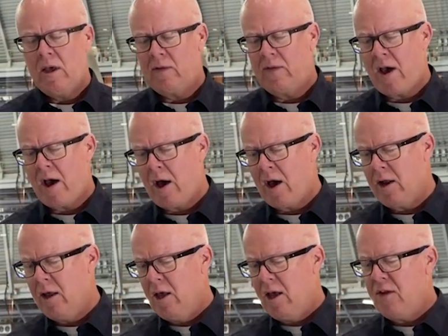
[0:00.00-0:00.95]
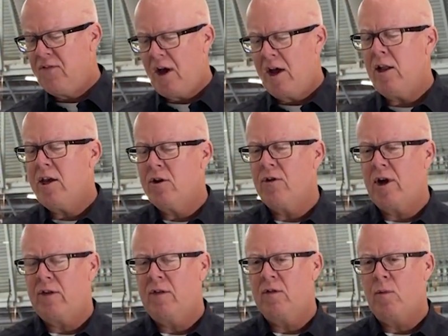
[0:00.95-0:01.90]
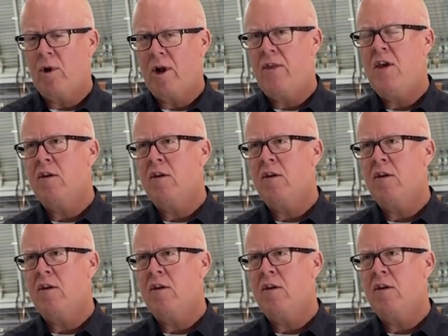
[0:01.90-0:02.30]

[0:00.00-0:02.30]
is that it finally addresses what I